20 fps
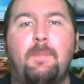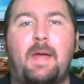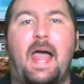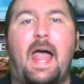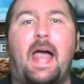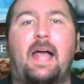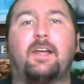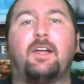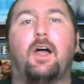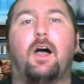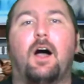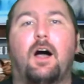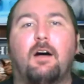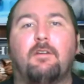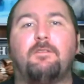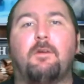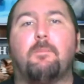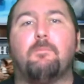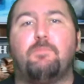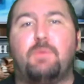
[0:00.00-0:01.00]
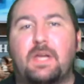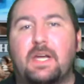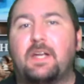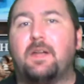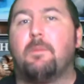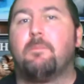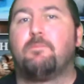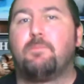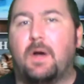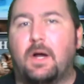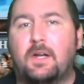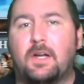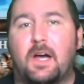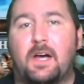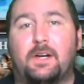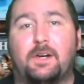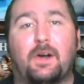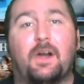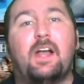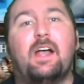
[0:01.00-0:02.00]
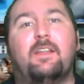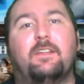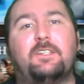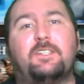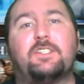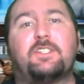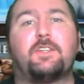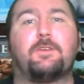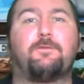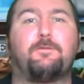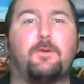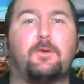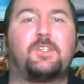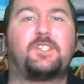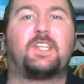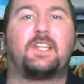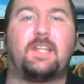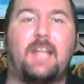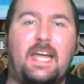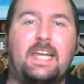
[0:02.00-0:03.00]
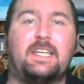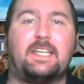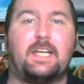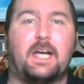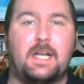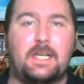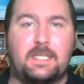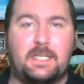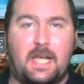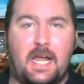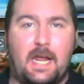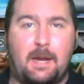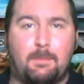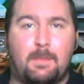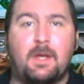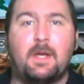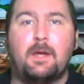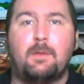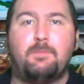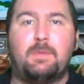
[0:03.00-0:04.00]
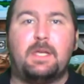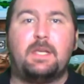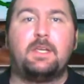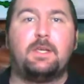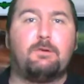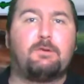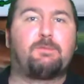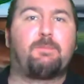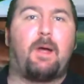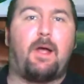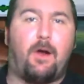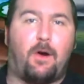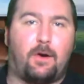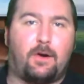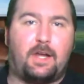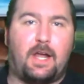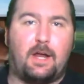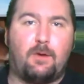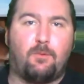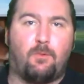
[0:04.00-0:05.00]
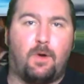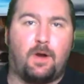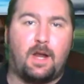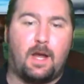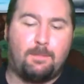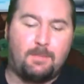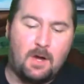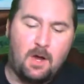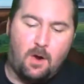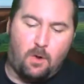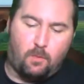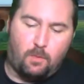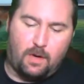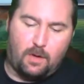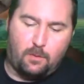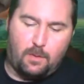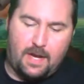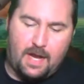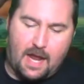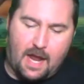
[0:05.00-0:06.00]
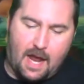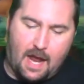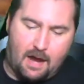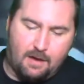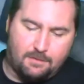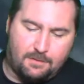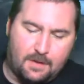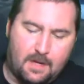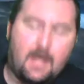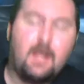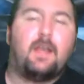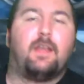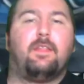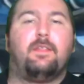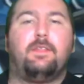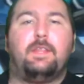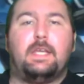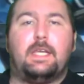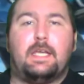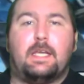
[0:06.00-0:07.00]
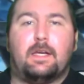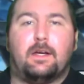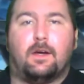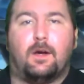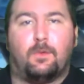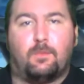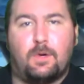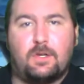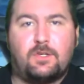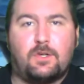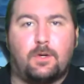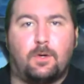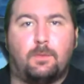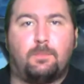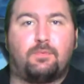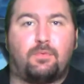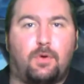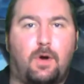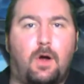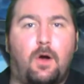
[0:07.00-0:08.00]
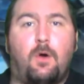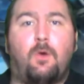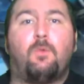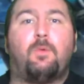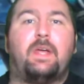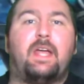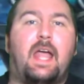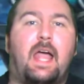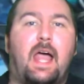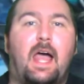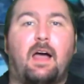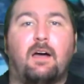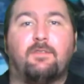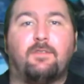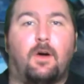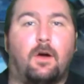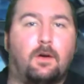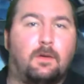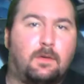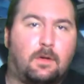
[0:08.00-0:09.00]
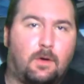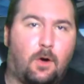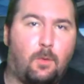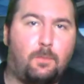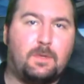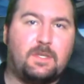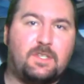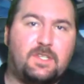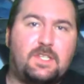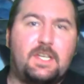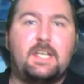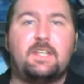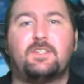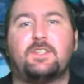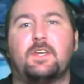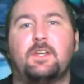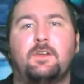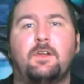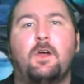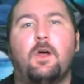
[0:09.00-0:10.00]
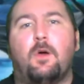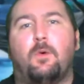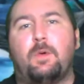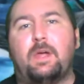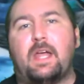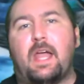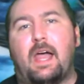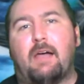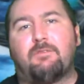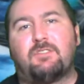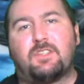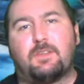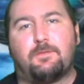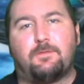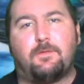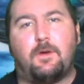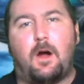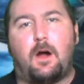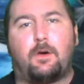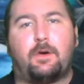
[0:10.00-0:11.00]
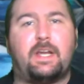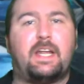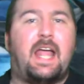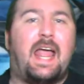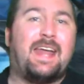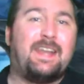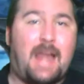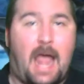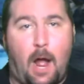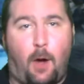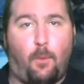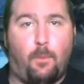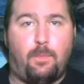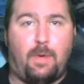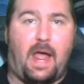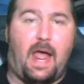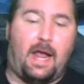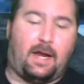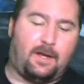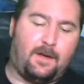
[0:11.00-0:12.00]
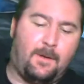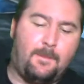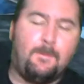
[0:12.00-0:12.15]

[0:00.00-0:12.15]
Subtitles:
pack of Big Buck Hunter. This is the first light gun game being used by Arcade 1-Up, where we have the original Pro, we have Open Season, we have Safari, and Outback.